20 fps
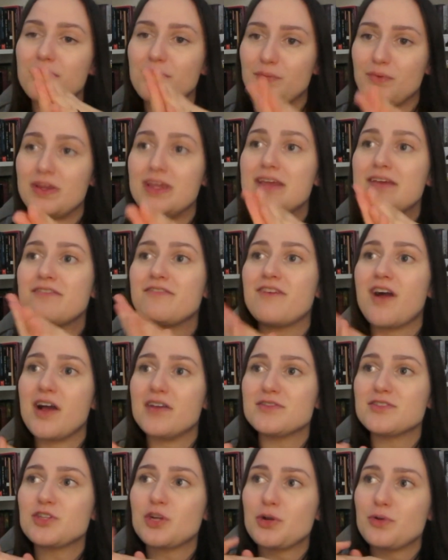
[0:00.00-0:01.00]
3
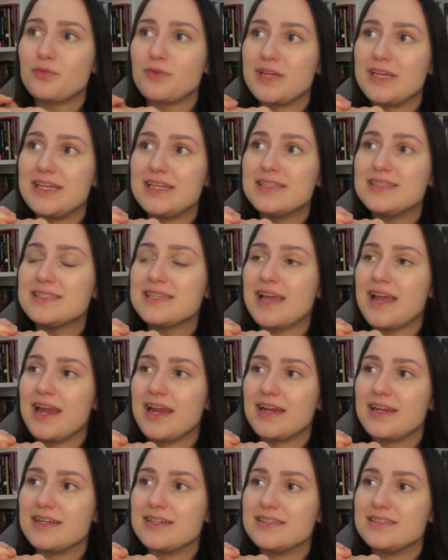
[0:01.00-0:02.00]
5-star reads,
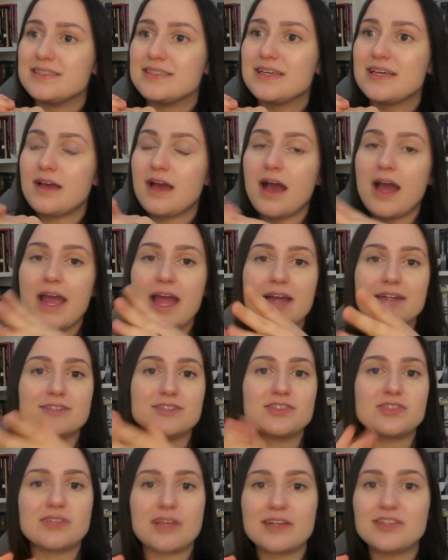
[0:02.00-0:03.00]
and I had
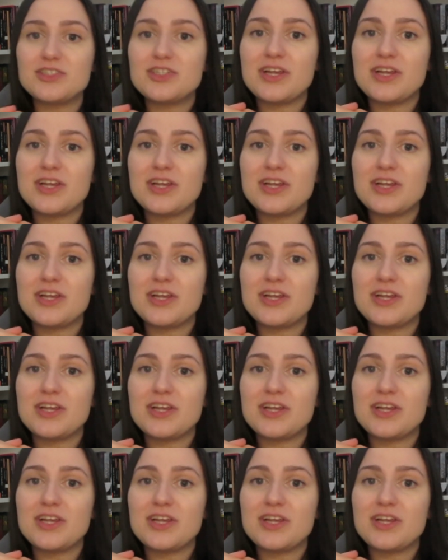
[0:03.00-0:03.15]
such